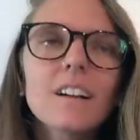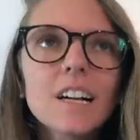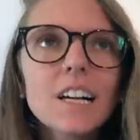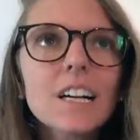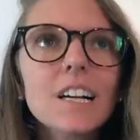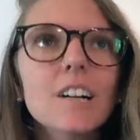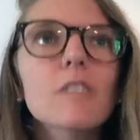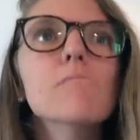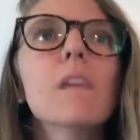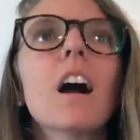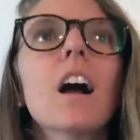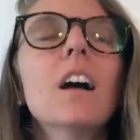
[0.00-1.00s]

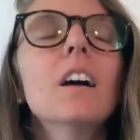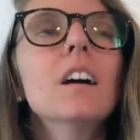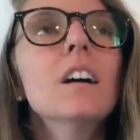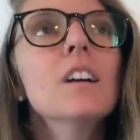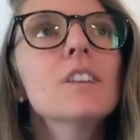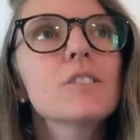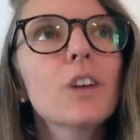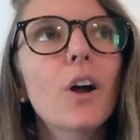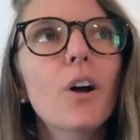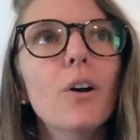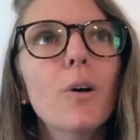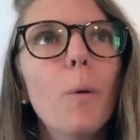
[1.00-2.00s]
Um,
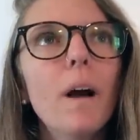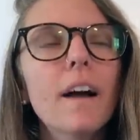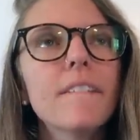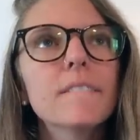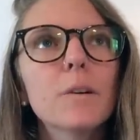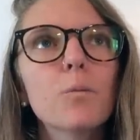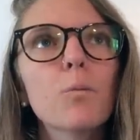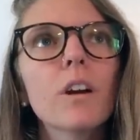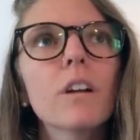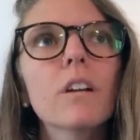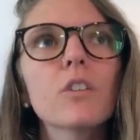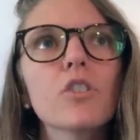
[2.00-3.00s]
so
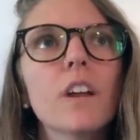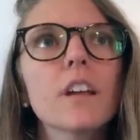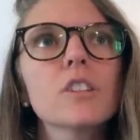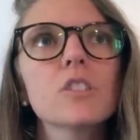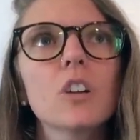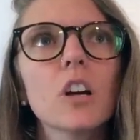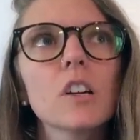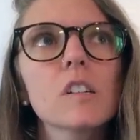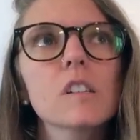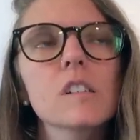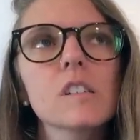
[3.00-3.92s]
where should I start?